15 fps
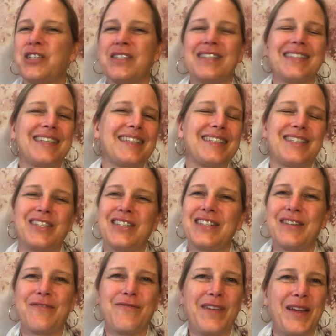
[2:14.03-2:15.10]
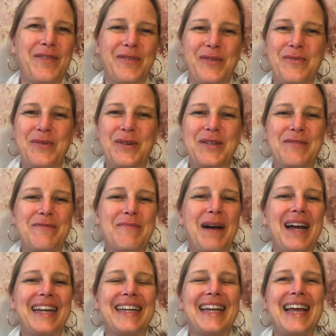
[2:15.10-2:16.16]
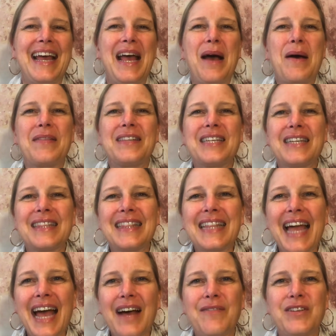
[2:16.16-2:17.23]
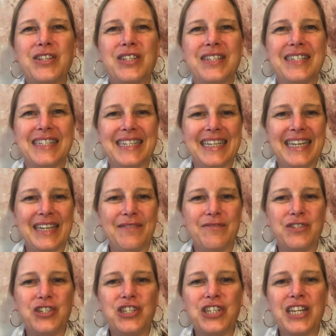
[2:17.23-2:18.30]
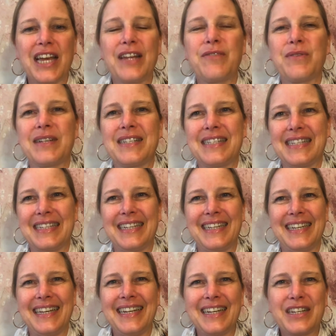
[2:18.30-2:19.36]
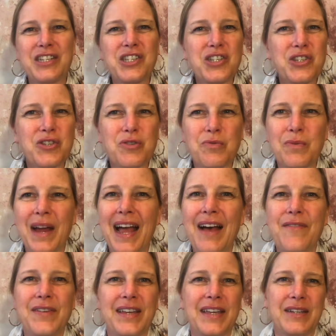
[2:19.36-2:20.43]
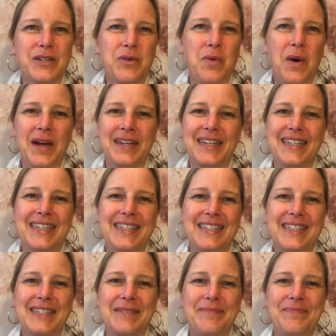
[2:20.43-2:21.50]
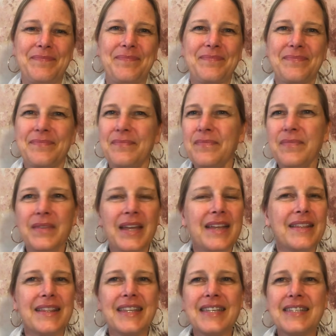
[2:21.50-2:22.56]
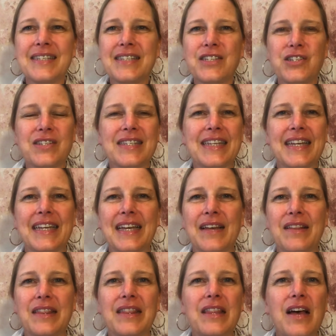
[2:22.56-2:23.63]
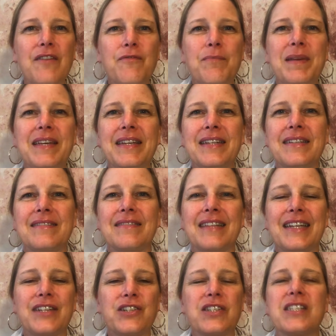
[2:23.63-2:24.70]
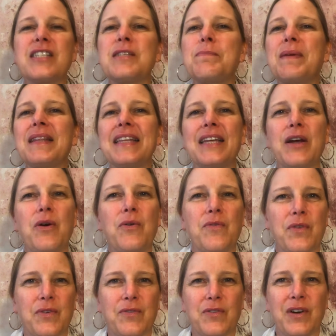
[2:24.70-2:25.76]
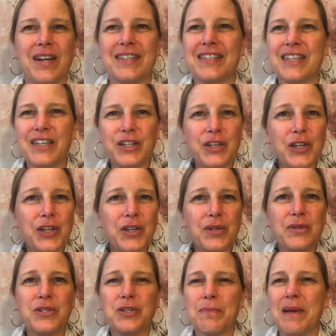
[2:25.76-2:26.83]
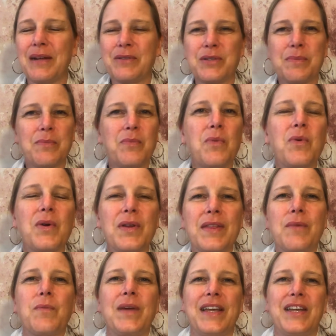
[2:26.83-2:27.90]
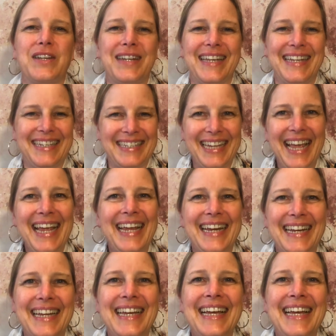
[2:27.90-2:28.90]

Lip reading: It's just a favorite word of mine. To lavish is to give generously in extravagant quantities. This is just like love being like just spilling over for us in huge amounts, more than we could contain.